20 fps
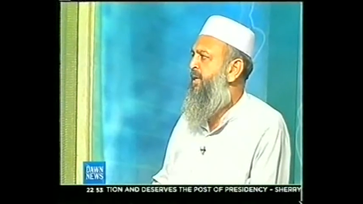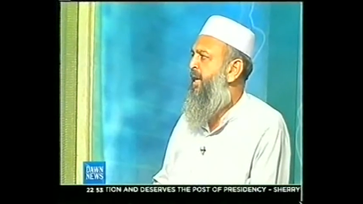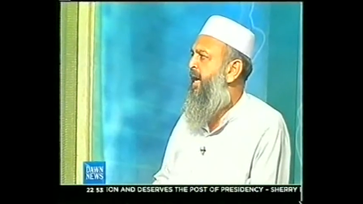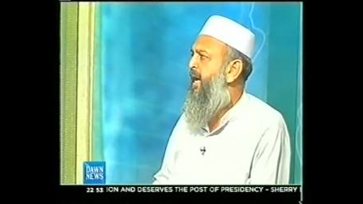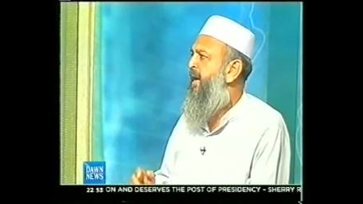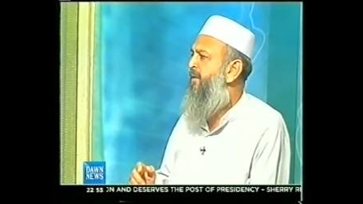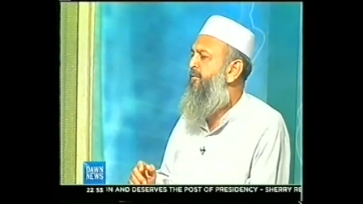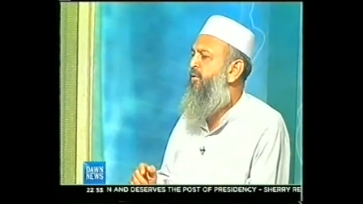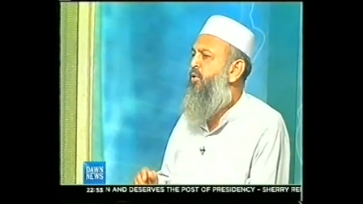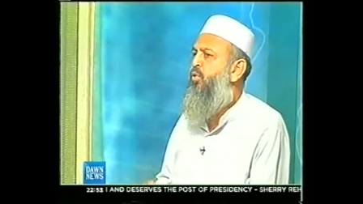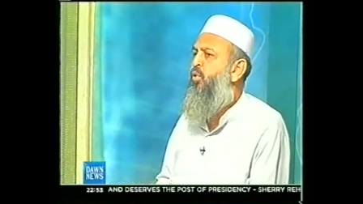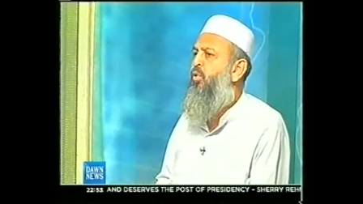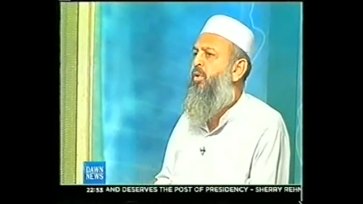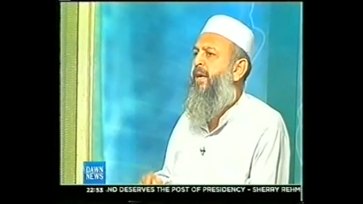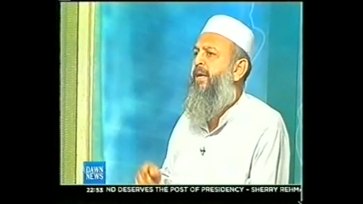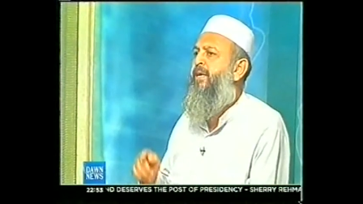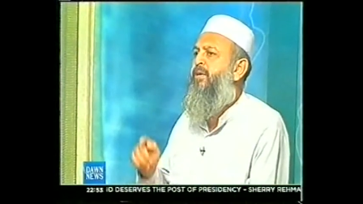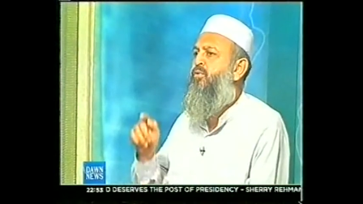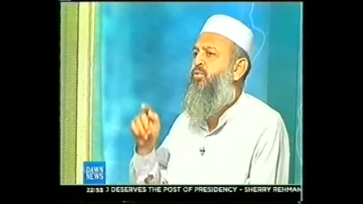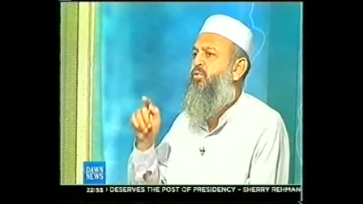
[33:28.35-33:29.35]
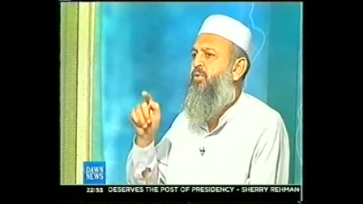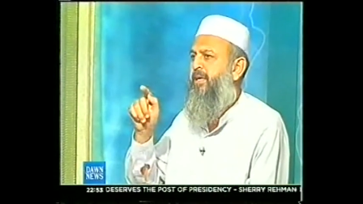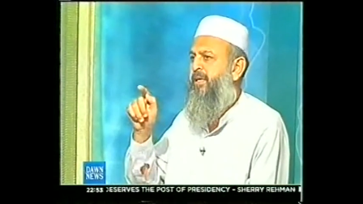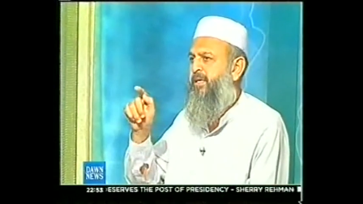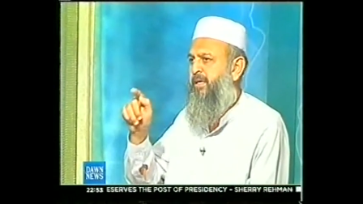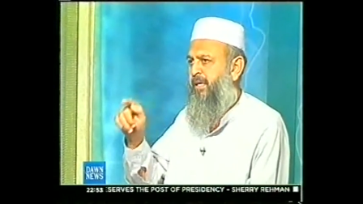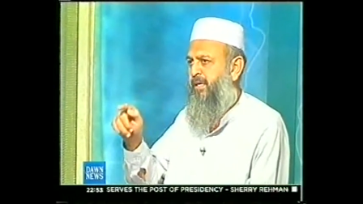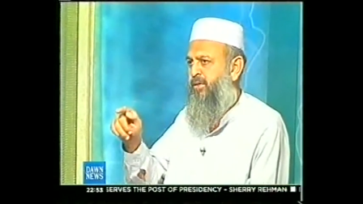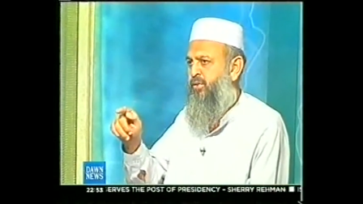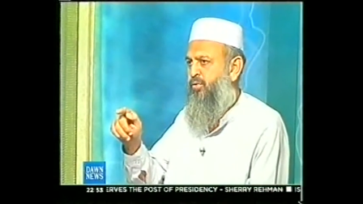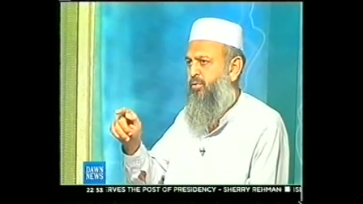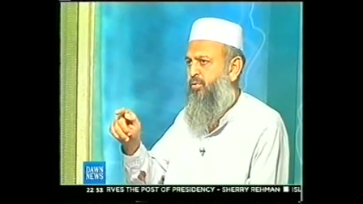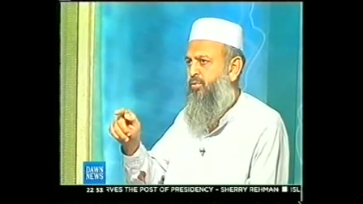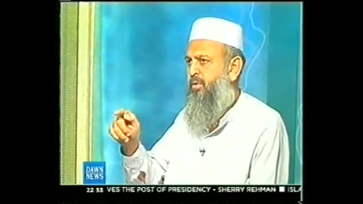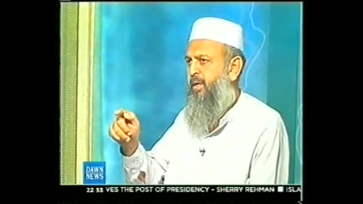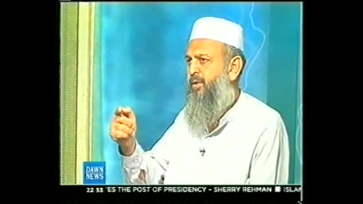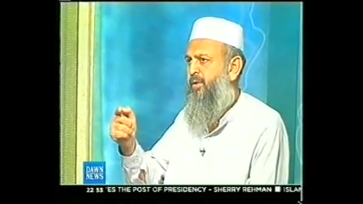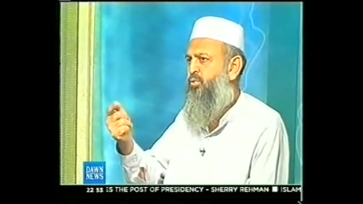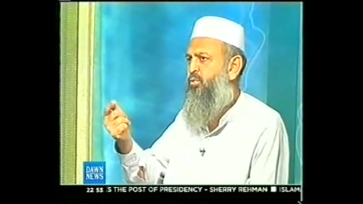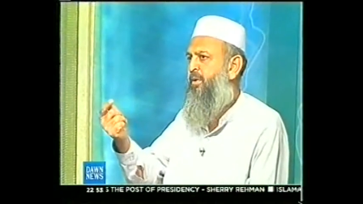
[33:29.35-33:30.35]
I have no right to dictate you,
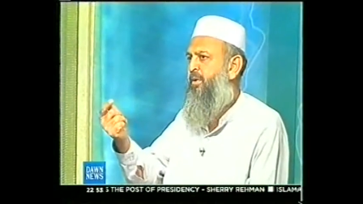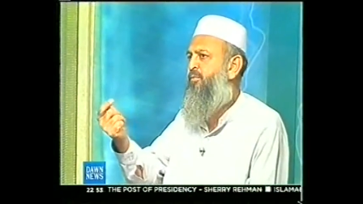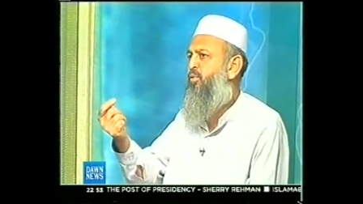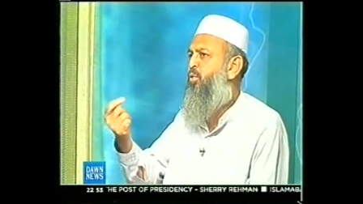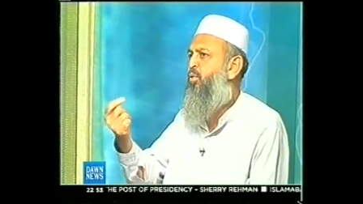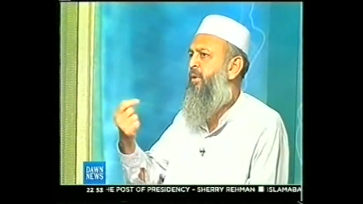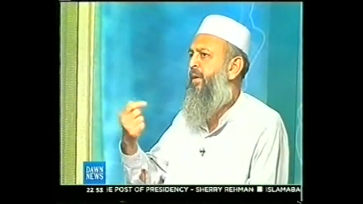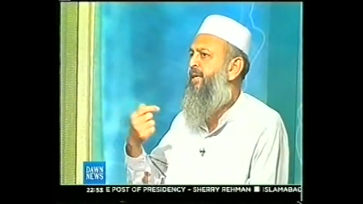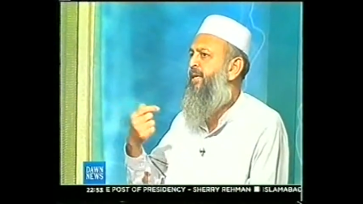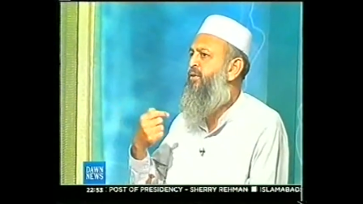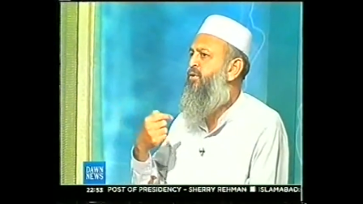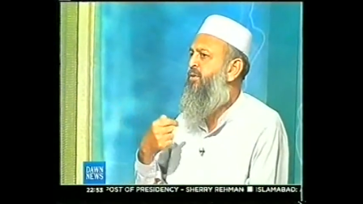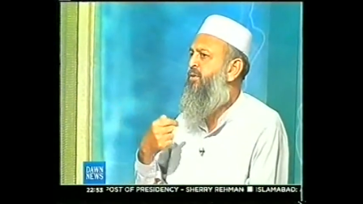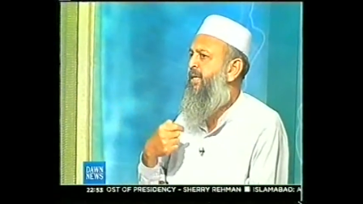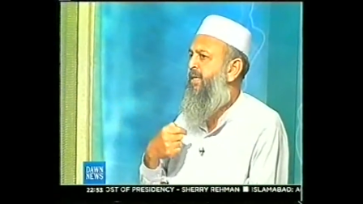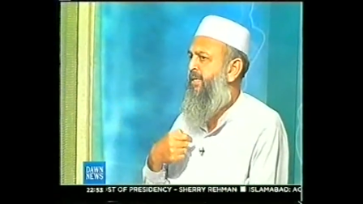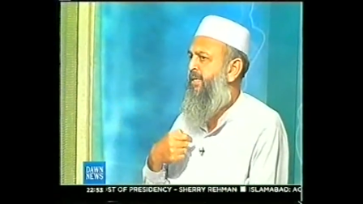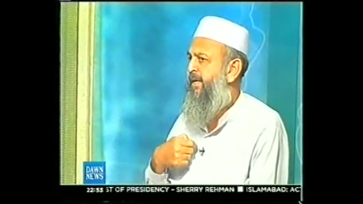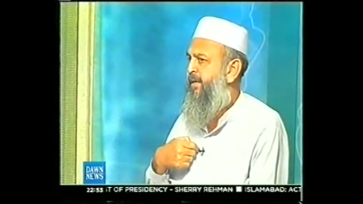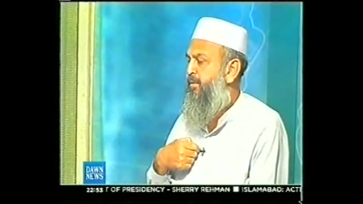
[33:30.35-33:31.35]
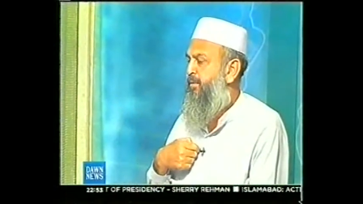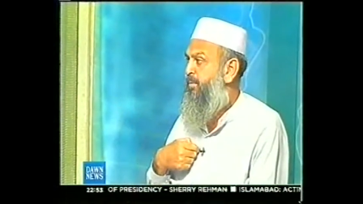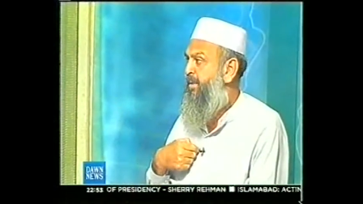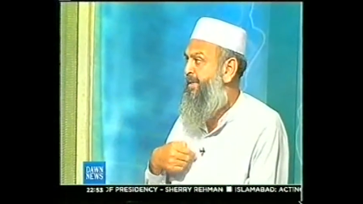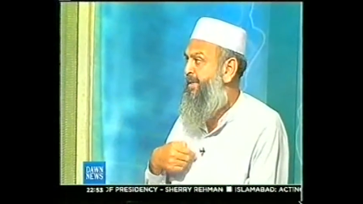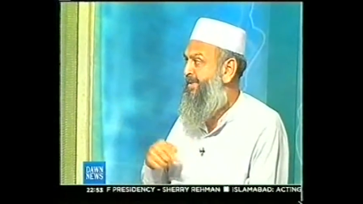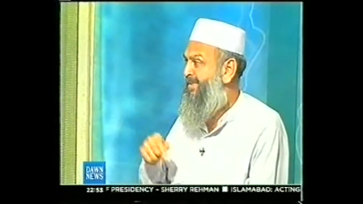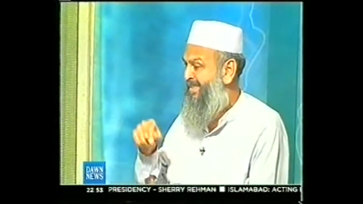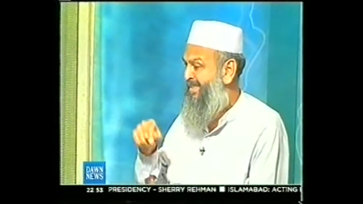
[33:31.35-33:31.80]
and you have no right to dictate me.